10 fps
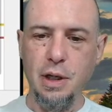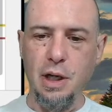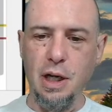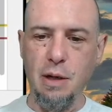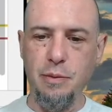
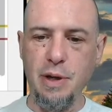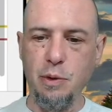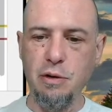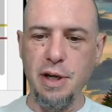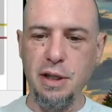Um, then we'll
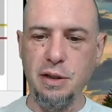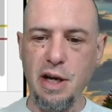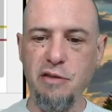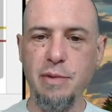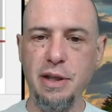create this
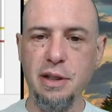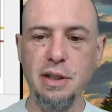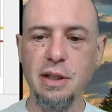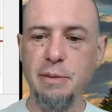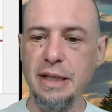of method. This is
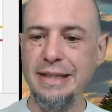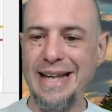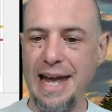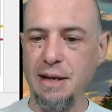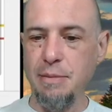going to be a
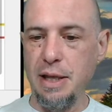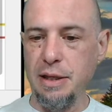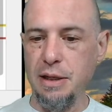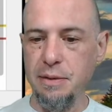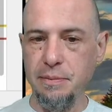static method,